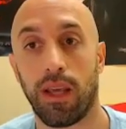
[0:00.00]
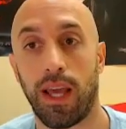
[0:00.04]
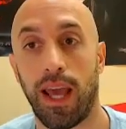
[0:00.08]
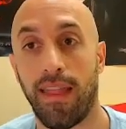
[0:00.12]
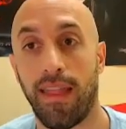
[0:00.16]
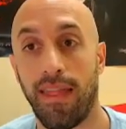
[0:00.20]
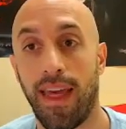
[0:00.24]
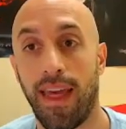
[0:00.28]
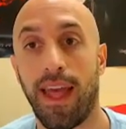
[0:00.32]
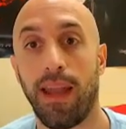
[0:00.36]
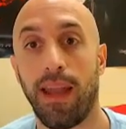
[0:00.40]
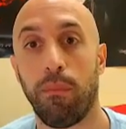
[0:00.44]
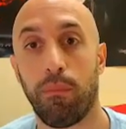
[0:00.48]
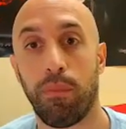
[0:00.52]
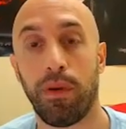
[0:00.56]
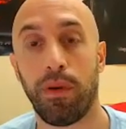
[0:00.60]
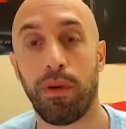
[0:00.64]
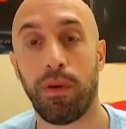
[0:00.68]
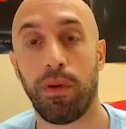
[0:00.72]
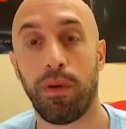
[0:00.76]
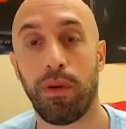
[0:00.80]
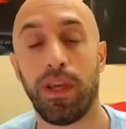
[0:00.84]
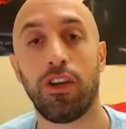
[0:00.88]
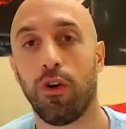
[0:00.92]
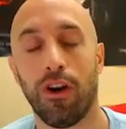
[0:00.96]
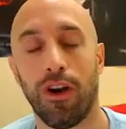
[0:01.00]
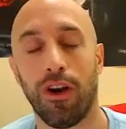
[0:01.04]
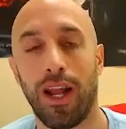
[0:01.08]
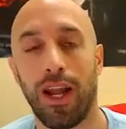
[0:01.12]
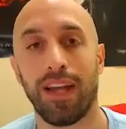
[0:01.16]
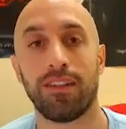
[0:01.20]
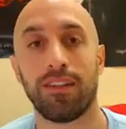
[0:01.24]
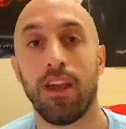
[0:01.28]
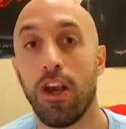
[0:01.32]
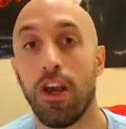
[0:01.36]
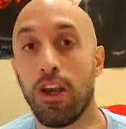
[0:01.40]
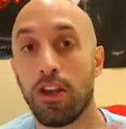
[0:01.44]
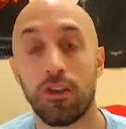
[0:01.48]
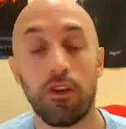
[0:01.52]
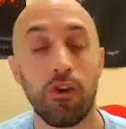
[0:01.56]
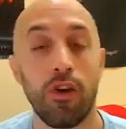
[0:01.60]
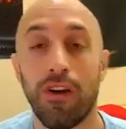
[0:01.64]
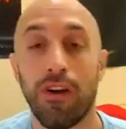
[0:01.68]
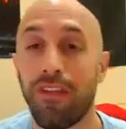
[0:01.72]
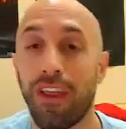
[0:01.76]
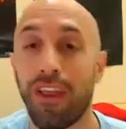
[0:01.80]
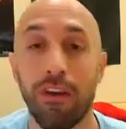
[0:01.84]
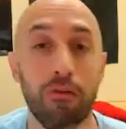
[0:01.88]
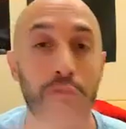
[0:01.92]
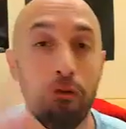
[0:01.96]
and then PQRS. So you
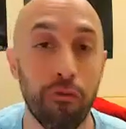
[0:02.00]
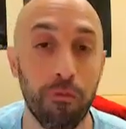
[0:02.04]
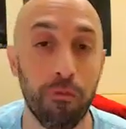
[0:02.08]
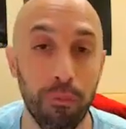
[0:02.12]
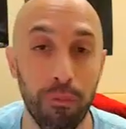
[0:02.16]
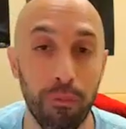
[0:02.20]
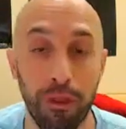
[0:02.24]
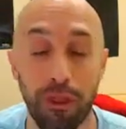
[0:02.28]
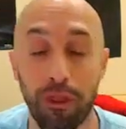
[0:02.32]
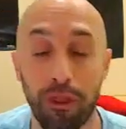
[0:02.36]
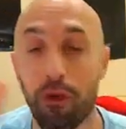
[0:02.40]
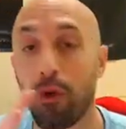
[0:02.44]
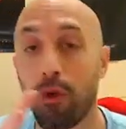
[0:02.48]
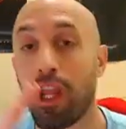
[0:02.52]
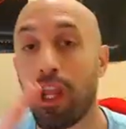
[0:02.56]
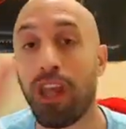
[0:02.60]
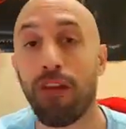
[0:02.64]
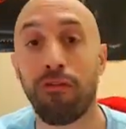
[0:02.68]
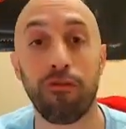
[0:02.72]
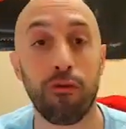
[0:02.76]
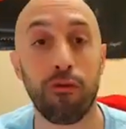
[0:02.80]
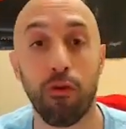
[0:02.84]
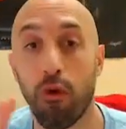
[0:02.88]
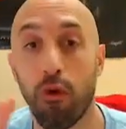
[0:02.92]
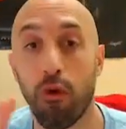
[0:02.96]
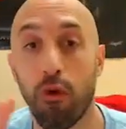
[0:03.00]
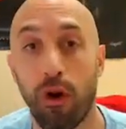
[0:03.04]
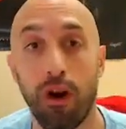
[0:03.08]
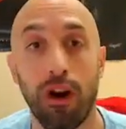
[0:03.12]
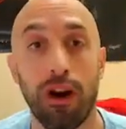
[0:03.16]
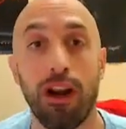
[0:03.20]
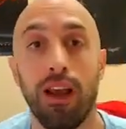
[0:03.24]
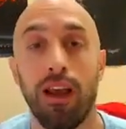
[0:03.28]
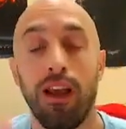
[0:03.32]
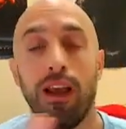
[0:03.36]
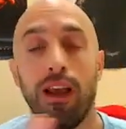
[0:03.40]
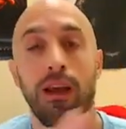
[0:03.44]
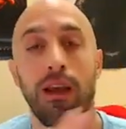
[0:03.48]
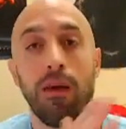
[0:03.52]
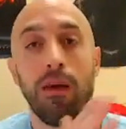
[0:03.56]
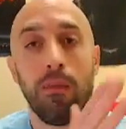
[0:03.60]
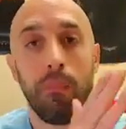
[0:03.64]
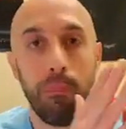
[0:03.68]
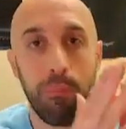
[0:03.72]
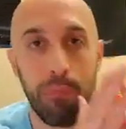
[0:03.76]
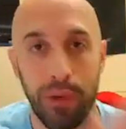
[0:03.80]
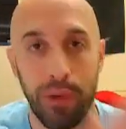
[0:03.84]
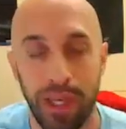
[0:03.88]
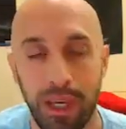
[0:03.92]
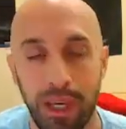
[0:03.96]
have like three, four
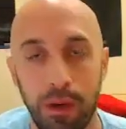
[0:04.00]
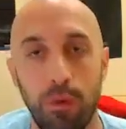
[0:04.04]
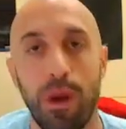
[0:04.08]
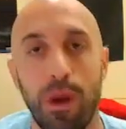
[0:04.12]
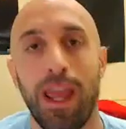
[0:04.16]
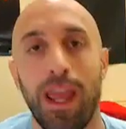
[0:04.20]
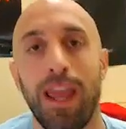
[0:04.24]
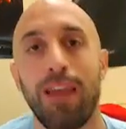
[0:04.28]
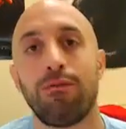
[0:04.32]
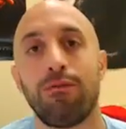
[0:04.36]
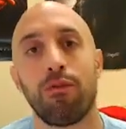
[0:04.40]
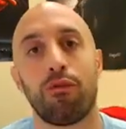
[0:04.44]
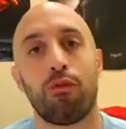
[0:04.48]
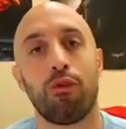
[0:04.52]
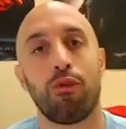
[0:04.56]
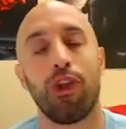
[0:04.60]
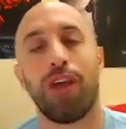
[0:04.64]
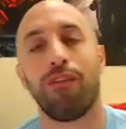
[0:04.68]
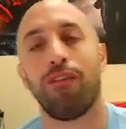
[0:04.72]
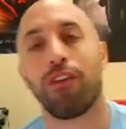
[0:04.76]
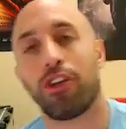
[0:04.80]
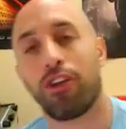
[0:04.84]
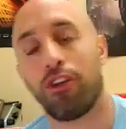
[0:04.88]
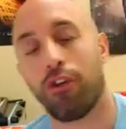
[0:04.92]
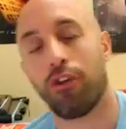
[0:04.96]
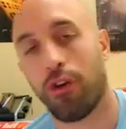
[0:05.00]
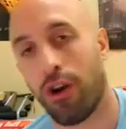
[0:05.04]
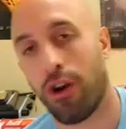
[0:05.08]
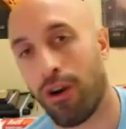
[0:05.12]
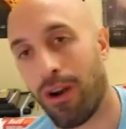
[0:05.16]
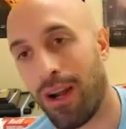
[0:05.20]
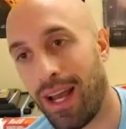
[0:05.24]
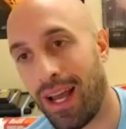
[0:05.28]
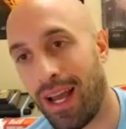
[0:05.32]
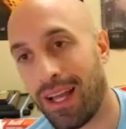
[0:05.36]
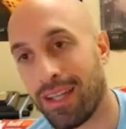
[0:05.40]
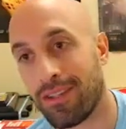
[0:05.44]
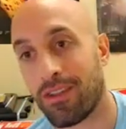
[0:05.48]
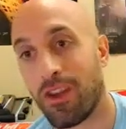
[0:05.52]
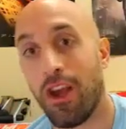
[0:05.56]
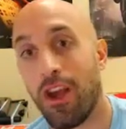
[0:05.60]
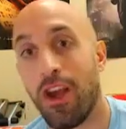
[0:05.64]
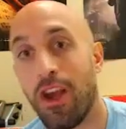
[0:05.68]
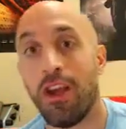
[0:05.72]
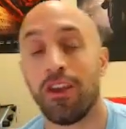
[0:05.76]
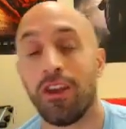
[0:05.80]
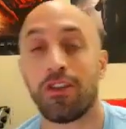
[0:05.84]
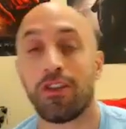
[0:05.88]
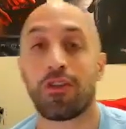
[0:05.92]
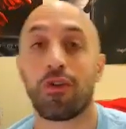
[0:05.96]
P waves before you have a QRS.
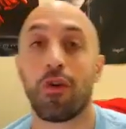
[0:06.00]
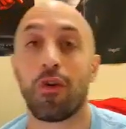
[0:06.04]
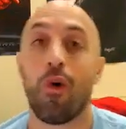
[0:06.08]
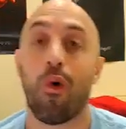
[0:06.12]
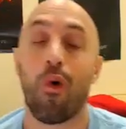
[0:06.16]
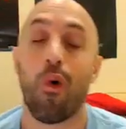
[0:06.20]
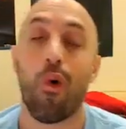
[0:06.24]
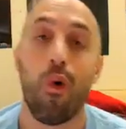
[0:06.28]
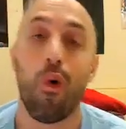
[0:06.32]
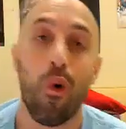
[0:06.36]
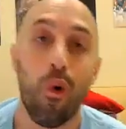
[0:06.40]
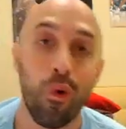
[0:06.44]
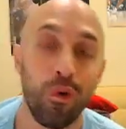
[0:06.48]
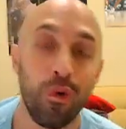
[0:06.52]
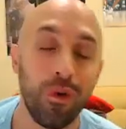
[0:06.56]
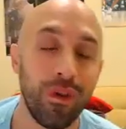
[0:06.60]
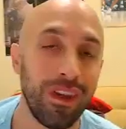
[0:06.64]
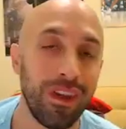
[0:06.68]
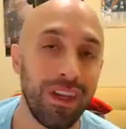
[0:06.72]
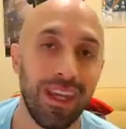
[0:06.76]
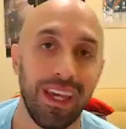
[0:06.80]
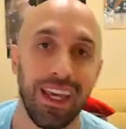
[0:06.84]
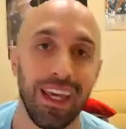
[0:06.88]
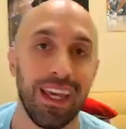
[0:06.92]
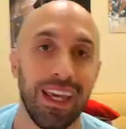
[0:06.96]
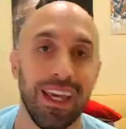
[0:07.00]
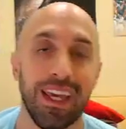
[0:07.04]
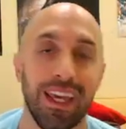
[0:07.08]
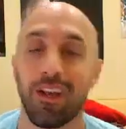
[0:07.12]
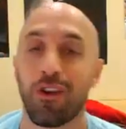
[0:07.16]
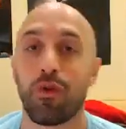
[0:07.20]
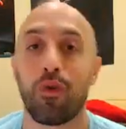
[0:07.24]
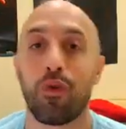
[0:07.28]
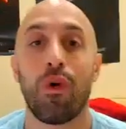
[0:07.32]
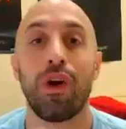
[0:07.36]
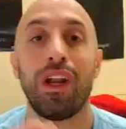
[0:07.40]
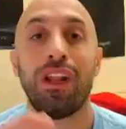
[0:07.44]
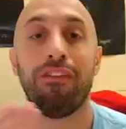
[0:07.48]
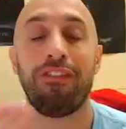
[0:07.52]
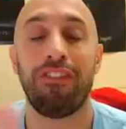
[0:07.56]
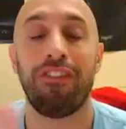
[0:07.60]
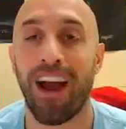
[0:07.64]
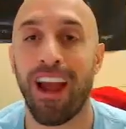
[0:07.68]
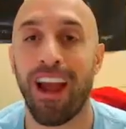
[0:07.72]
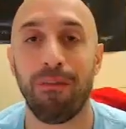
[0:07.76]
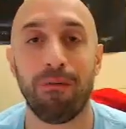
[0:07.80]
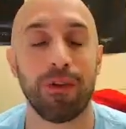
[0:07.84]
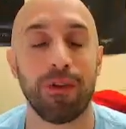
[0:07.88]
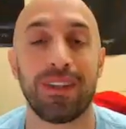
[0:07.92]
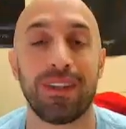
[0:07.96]
So only
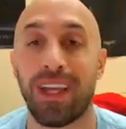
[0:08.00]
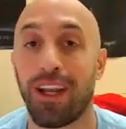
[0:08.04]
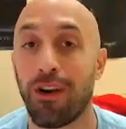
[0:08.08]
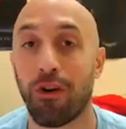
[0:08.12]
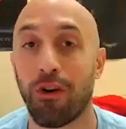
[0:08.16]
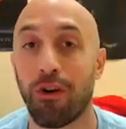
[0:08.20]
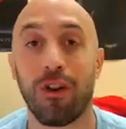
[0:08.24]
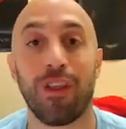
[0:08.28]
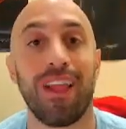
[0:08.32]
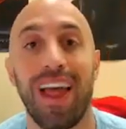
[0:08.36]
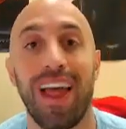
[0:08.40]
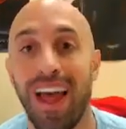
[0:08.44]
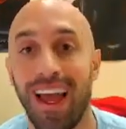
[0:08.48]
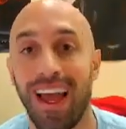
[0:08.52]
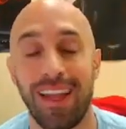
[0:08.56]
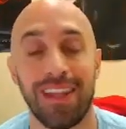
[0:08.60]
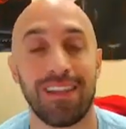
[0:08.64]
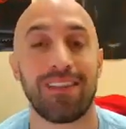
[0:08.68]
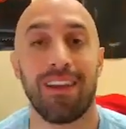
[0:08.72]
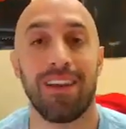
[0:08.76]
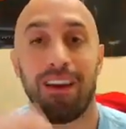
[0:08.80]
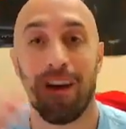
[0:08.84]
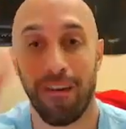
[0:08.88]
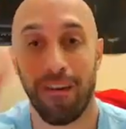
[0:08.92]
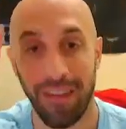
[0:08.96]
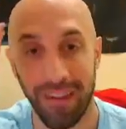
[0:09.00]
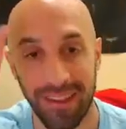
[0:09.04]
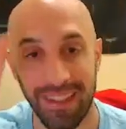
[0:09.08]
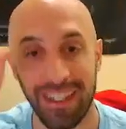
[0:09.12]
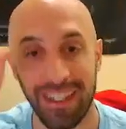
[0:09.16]
25% or less of the